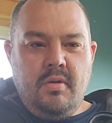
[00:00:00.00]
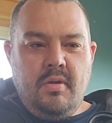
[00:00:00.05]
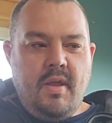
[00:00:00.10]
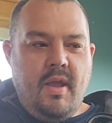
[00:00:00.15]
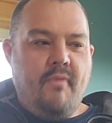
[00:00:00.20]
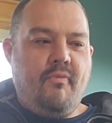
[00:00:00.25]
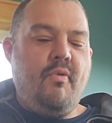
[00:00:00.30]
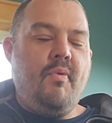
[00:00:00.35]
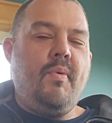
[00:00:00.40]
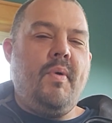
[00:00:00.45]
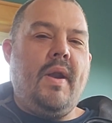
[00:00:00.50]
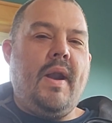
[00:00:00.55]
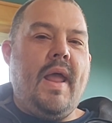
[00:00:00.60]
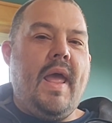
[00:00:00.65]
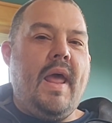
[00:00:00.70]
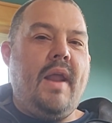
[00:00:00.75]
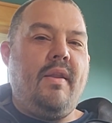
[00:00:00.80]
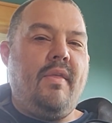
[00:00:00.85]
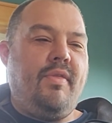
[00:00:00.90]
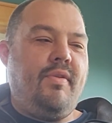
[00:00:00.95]
if we wanted
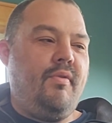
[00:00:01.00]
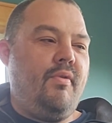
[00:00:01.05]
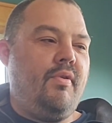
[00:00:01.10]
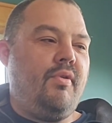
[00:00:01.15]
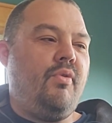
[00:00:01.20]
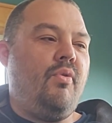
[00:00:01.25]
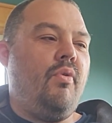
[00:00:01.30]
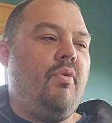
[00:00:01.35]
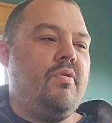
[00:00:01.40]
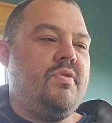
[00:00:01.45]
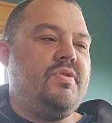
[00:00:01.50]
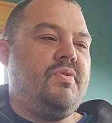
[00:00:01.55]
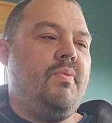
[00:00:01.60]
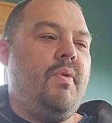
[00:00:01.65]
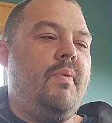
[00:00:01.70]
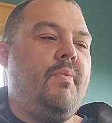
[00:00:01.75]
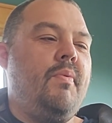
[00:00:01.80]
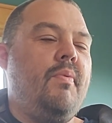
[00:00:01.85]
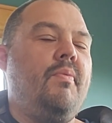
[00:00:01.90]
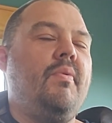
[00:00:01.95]
to add a 3rd chord. So
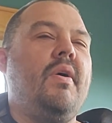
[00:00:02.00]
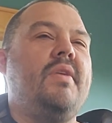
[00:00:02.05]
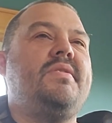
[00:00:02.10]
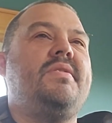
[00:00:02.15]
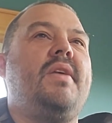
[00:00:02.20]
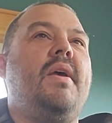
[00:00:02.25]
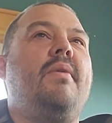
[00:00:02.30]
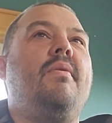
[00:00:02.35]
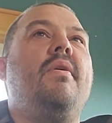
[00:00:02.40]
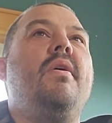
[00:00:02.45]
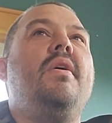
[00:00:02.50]
let's say